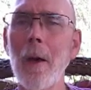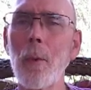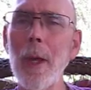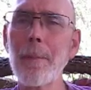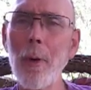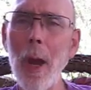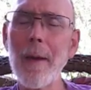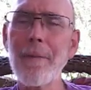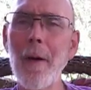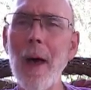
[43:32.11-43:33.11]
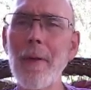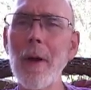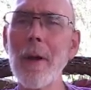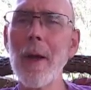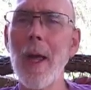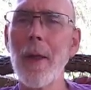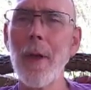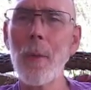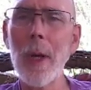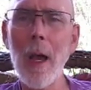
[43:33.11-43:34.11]
We pray, Father,
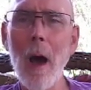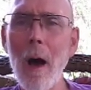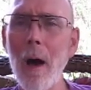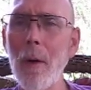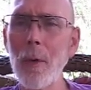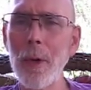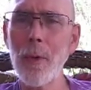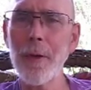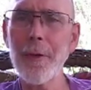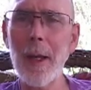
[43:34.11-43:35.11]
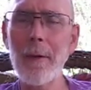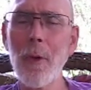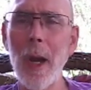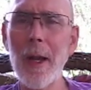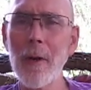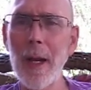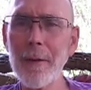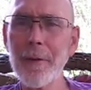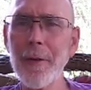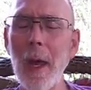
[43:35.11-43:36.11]
that we all would receive greater
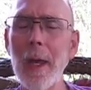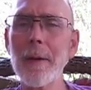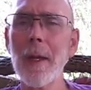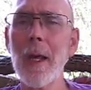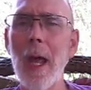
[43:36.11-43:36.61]
insight